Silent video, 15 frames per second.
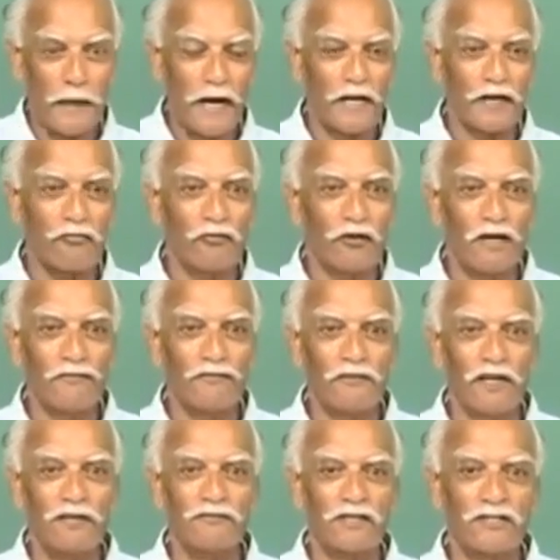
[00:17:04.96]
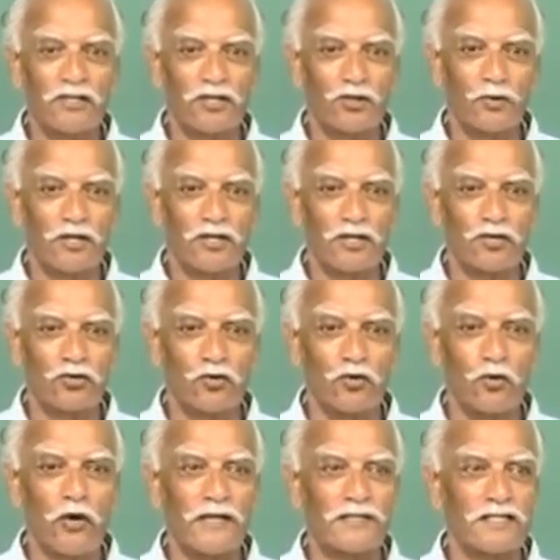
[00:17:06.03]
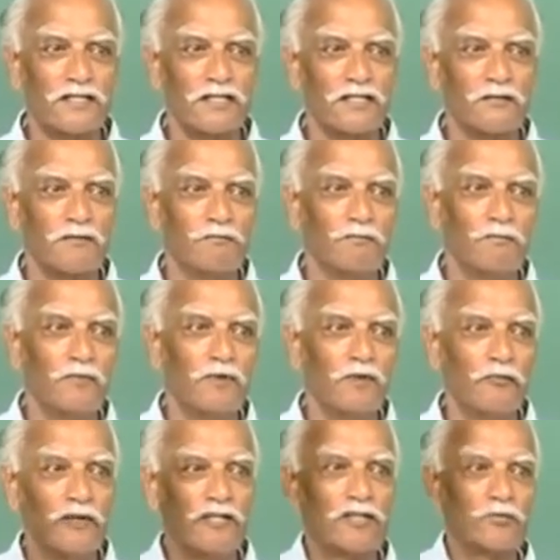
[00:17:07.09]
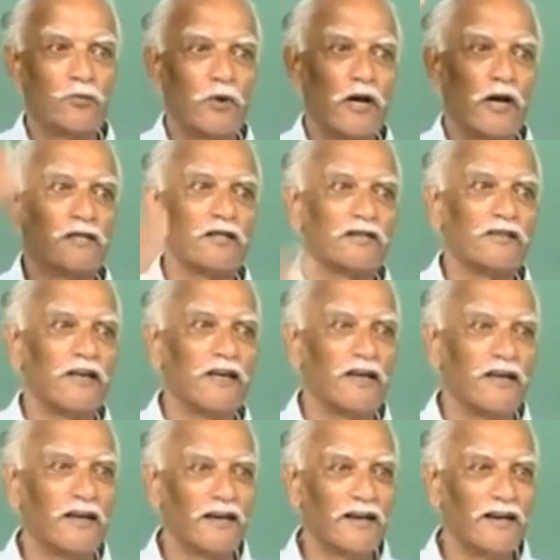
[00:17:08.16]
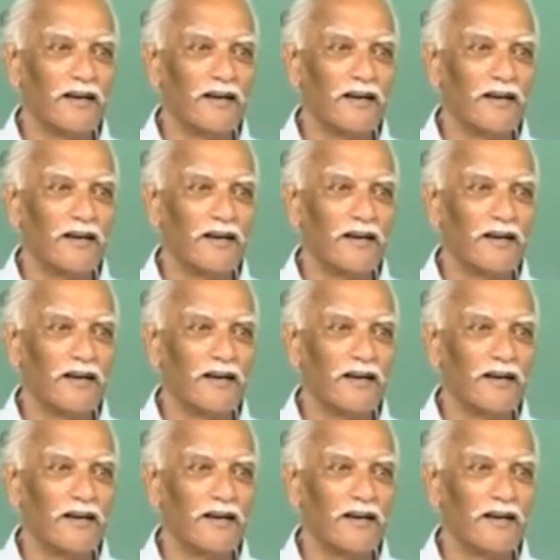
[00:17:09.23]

and if you leave the situation to go as it is wages would hit the ceiling.